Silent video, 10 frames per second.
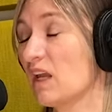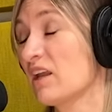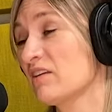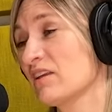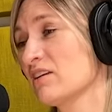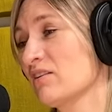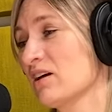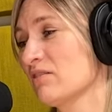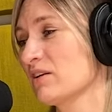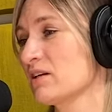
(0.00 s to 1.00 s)
And I think a
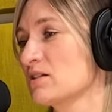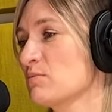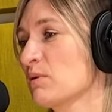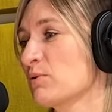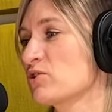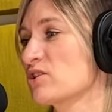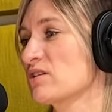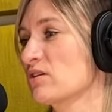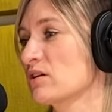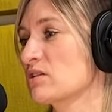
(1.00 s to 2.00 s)
lot of it is people
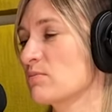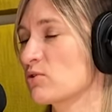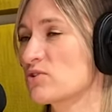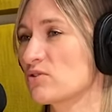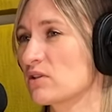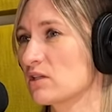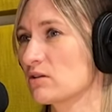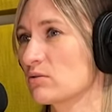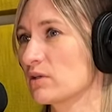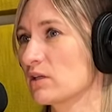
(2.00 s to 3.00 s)
just aren't exposed to it. They
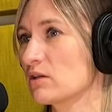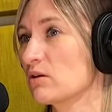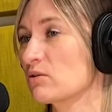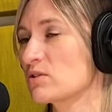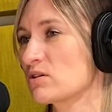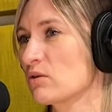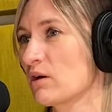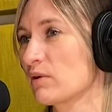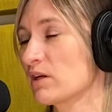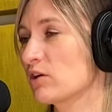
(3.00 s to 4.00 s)
don't really know. Mm-hmm. So
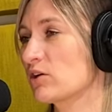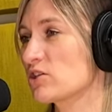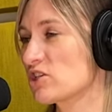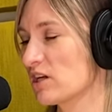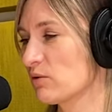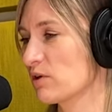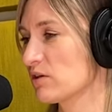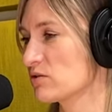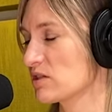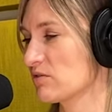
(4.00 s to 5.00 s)
I would encourage anyone
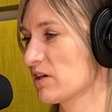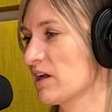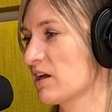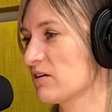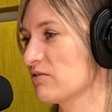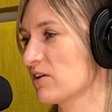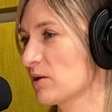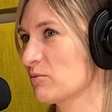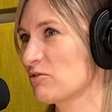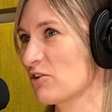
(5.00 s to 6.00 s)
who's never had a
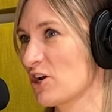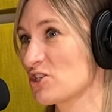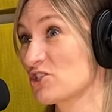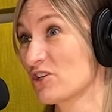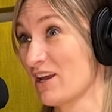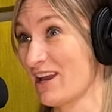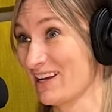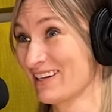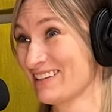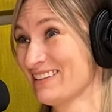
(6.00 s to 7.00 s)
farm fresh
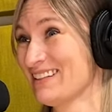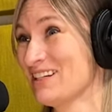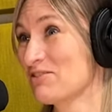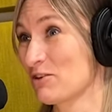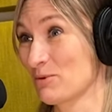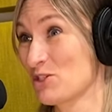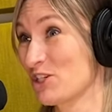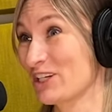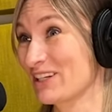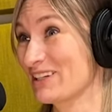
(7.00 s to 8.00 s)
egg from a
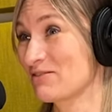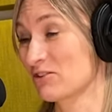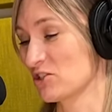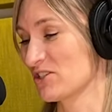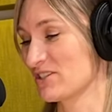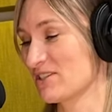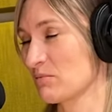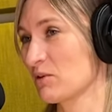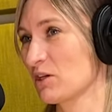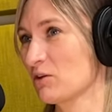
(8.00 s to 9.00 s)
chicken versus
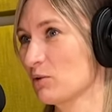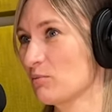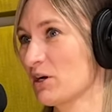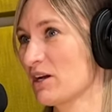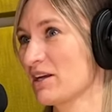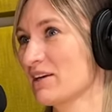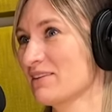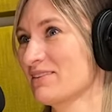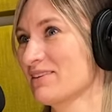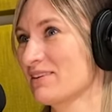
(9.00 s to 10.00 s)
something you would buy at
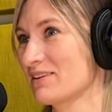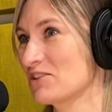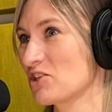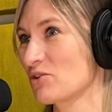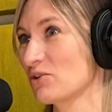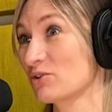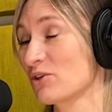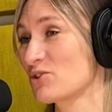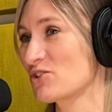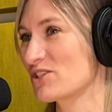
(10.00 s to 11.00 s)
a general
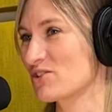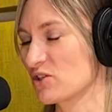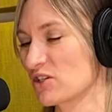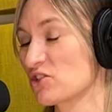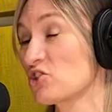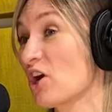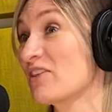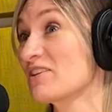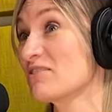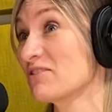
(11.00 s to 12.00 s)
grocery store to try
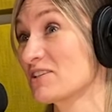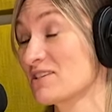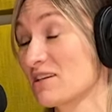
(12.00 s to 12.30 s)
the difference.